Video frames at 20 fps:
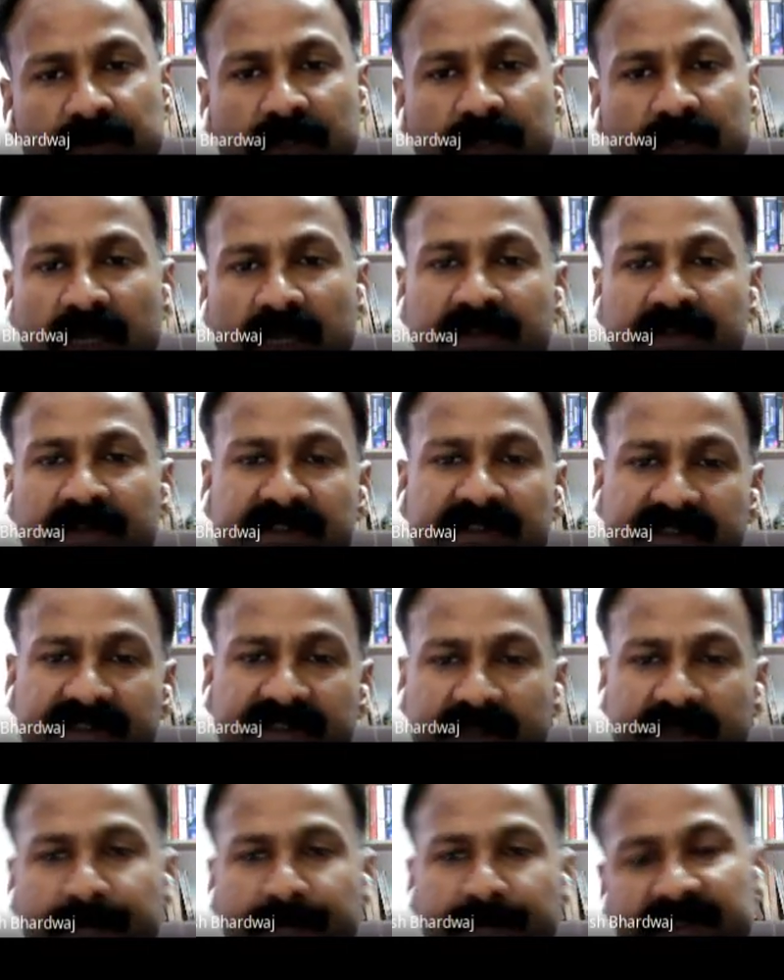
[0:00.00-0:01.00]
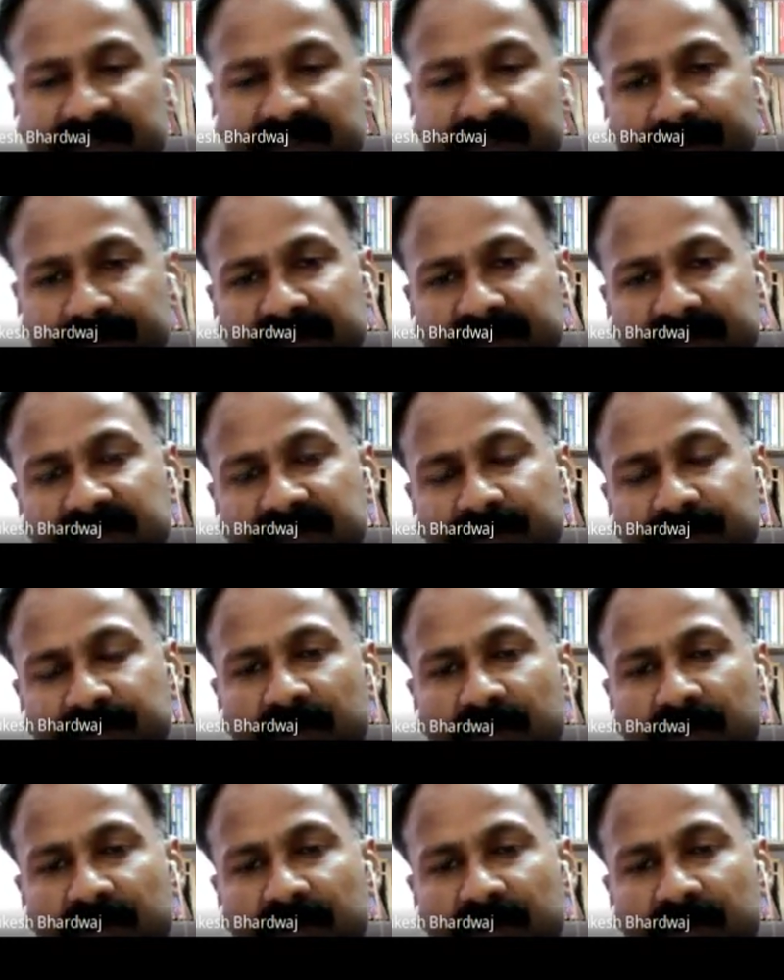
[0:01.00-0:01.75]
And this is the basic principle